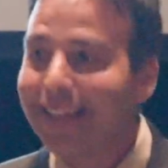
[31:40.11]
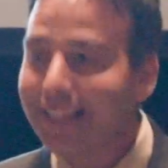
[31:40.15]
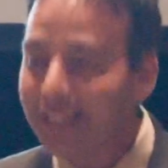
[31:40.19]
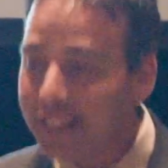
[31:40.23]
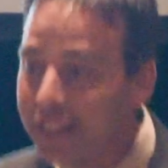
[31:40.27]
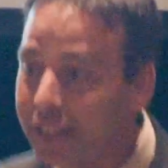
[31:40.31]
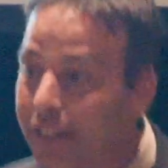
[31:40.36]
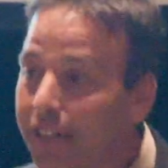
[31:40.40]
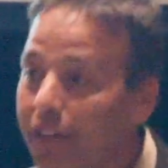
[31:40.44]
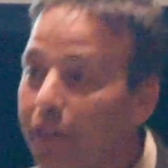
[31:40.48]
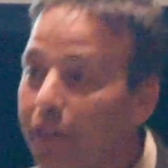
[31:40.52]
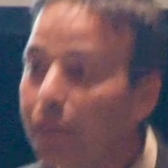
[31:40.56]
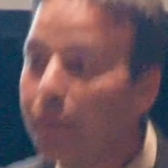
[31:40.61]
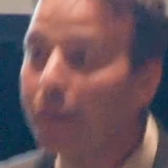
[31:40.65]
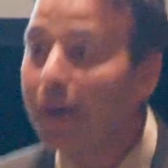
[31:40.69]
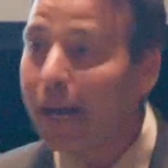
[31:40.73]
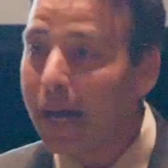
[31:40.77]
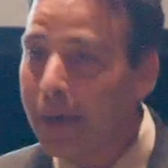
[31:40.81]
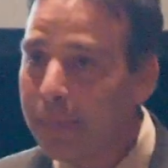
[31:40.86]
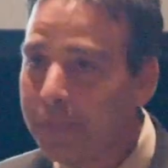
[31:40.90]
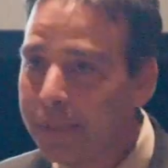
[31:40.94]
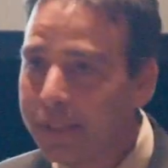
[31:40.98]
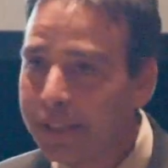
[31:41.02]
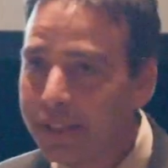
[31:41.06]
Silly
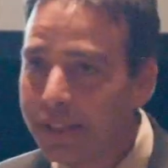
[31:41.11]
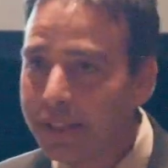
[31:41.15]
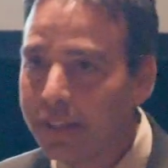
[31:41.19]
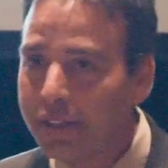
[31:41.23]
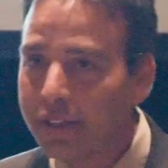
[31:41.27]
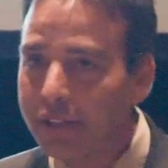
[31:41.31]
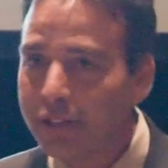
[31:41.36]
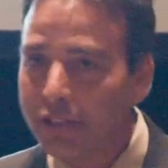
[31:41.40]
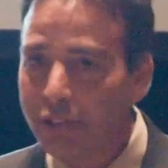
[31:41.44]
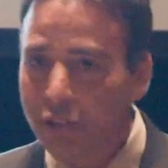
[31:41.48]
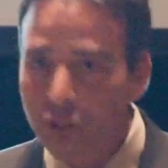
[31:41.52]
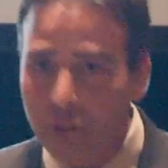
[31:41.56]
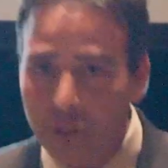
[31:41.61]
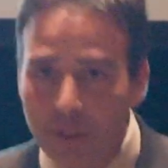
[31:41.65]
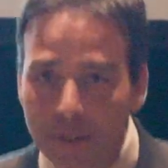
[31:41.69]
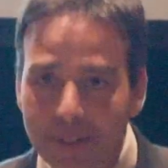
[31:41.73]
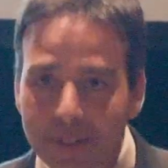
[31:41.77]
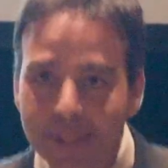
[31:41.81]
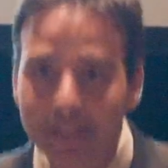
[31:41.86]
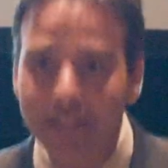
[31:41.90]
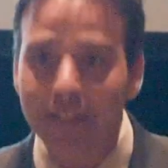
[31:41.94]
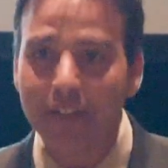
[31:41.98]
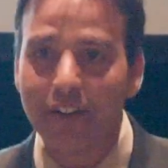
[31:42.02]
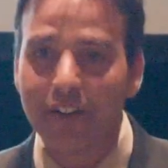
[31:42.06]
rabbit,
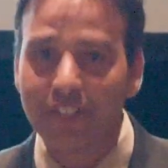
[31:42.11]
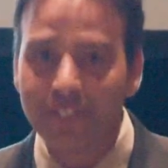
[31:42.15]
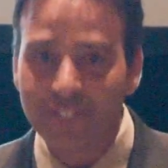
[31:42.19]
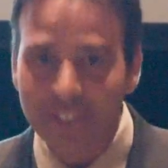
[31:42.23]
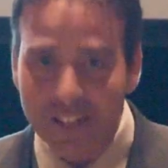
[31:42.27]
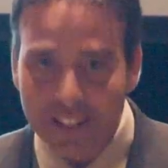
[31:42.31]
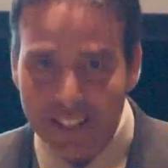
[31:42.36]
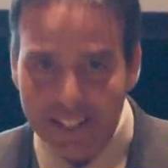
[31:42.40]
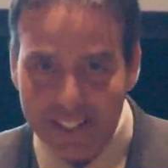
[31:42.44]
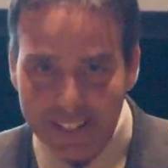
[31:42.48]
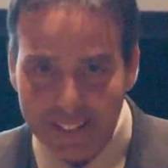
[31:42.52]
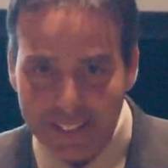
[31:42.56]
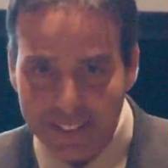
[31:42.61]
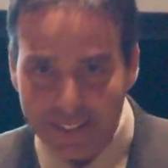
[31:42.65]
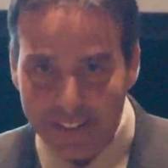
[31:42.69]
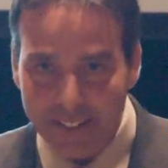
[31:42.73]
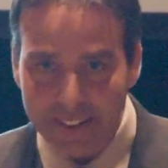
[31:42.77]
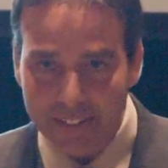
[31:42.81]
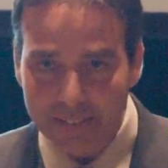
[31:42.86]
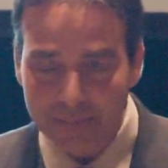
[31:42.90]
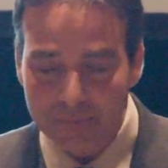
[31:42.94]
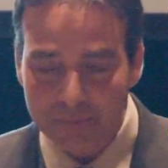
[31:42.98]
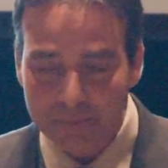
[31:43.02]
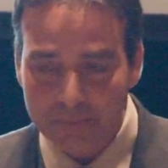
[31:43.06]
tricks are for
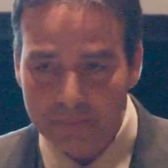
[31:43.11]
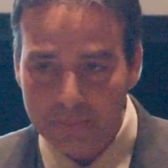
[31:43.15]
kids.